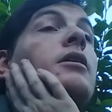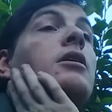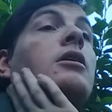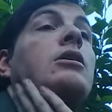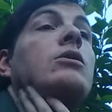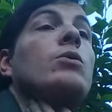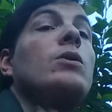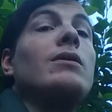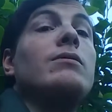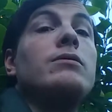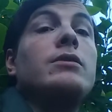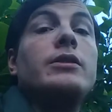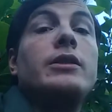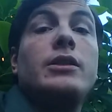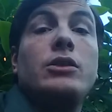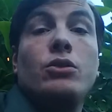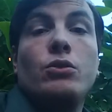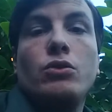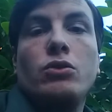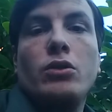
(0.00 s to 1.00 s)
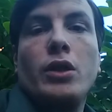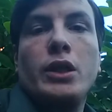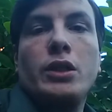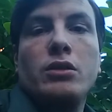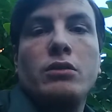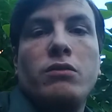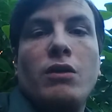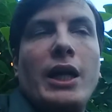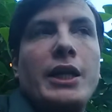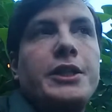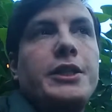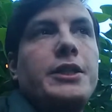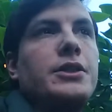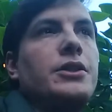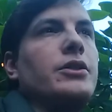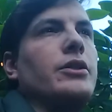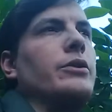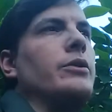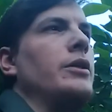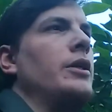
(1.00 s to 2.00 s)
whatever it is you're trying to flash it
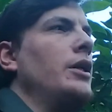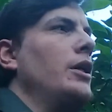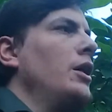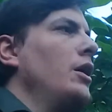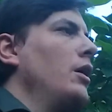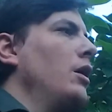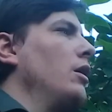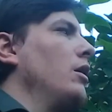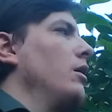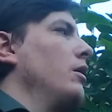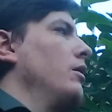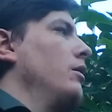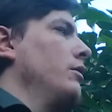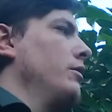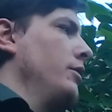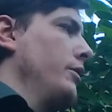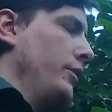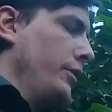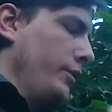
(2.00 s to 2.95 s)
to. But